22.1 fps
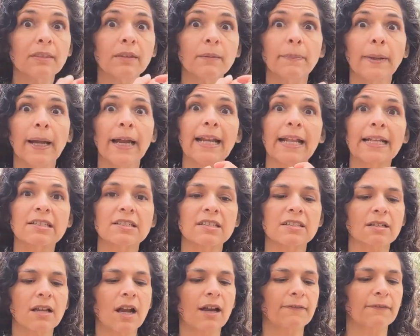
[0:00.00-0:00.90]
the bite I
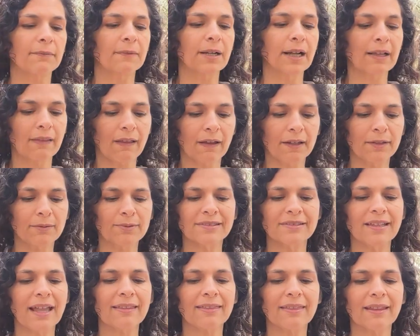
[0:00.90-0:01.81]
just got from Kailani
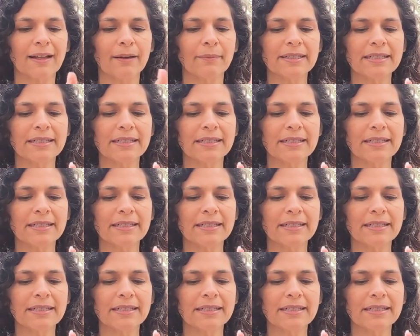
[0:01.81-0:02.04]
was nothing.